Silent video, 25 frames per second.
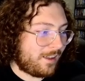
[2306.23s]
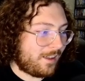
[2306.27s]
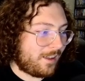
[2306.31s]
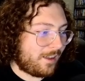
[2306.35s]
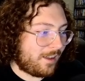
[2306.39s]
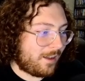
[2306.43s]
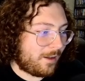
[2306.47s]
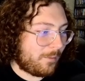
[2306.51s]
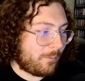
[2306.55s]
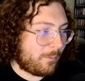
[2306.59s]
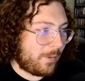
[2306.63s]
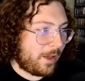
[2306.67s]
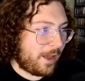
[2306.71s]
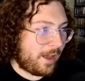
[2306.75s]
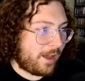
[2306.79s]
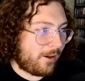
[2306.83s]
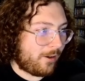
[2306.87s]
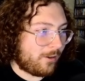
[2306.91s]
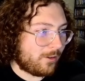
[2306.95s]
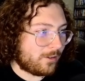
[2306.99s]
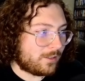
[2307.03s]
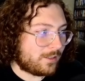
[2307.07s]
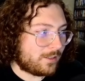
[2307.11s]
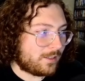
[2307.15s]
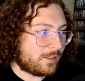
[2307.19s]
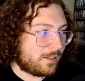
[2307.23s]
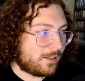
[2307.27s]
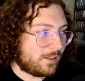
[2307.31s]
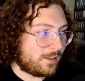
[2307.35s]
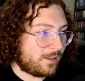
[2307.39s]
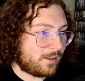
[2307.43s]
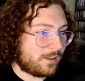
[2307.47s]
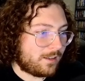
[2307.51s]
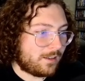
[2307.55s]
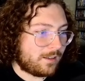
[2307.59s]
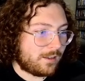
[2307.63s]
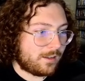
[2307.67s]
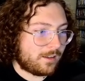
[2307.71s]
about
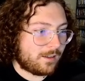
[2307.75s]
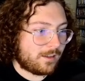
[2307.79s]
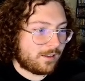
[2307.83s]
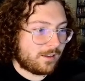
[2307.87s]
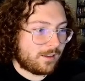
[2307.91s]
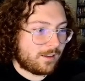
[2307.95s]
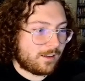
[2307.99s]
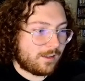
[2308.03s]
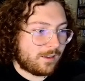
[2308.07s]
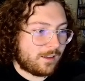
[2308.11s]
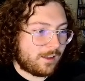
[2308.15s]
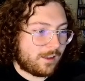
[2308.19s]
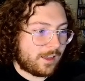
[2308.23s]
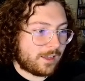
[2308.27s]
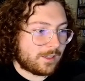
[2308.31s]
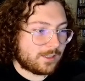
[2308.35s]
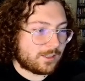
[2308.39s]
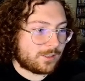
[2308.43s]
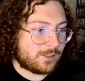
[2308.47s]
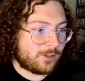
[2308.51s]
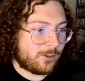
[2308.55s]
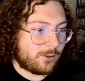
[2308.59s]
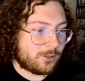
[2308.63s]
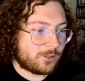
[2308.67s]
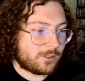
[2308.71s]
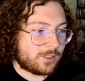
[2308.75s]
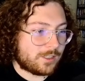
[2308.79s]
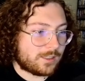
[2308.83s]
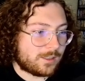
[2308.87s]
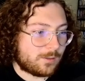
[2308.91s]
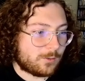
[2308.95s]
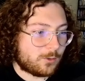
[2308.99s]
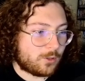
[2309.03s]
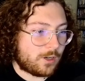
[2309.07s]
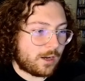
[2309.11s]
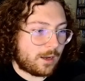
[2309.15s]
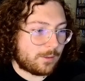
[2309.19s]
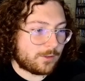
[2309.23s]
a solar system
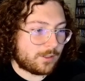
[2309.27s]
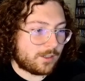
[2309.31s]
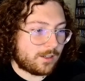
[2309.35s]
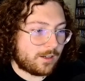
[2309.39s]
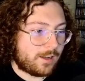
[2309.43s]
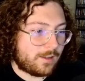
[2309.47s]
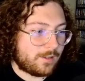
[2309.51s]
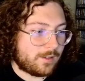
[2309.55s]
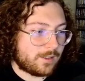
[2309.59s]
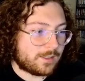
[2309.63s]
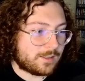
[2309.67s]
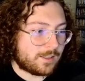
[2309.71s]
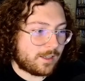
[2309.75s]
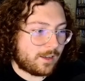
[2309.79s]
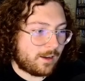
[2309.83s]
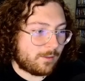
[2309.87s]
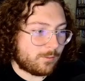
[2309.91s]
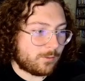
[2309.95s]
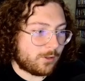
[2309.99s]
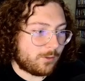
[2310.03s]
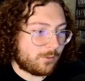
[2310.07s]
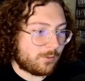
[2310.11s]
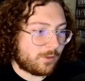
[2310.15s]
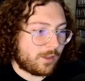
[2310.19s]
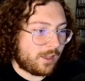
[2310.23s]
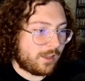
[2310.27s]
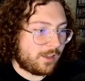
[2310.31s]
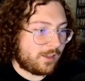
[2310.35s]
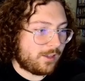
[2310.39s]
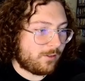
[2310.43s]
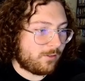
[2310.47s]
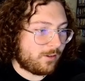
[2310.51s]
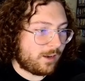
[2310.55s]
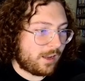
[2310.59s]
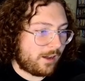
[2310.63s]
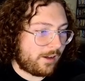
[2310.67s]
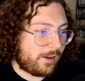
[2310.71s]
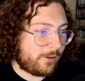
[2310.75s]
trapped in an endless time loop. Thank you,
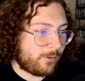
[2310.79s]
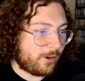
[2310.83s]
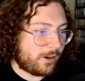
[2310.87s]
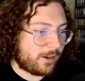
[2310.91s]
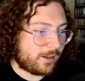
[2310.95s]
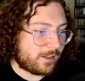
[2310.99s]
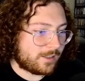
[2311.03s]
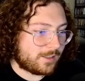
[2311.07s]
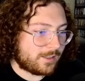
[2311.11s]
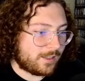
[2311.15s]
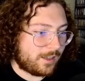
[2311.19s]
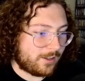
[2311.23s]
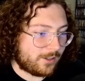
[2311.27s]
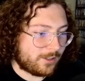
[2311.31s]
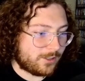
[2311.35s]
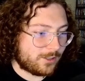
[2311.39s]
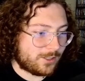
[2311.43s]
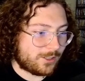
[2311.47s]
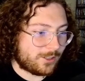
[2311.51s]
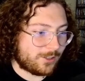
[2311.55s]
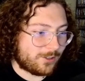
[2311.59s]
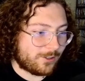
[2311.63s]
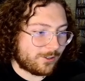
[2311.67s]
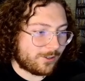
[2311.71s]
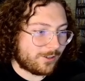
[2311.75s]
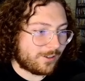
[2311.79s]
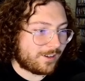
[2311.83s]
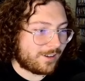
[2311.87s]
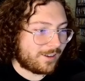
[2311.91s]
now I rock a Teller suit.